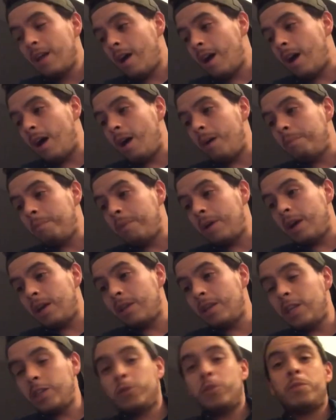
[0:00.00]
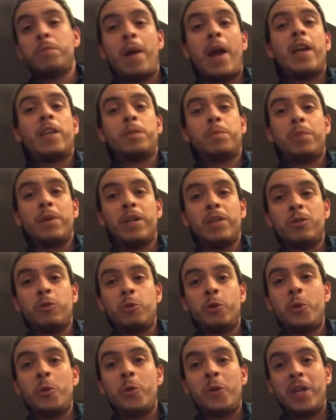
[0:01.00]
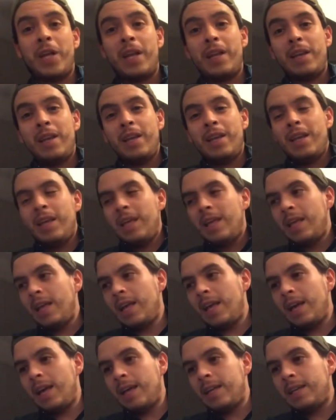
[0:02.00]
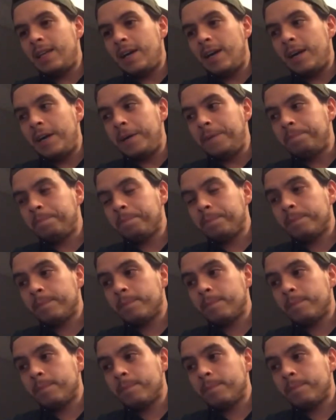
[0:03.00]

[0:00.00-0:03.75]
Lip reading: but this was my experience doing it. And I'm